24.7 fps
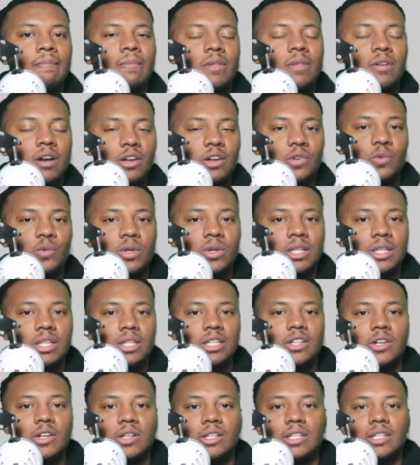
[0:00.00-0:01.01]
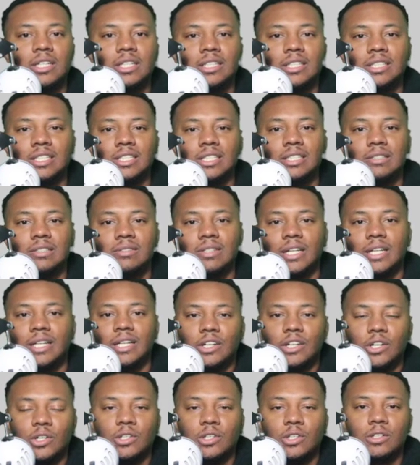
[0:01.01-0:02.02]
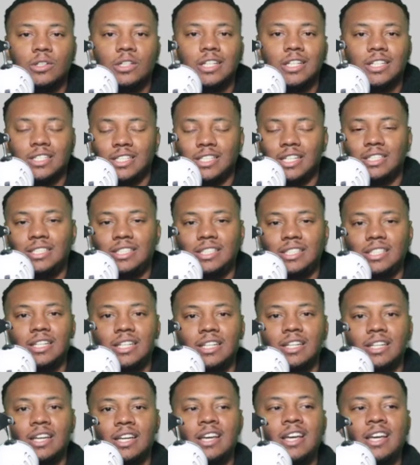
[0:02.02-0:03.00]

Are you really gonna achieve that goal? Because I said,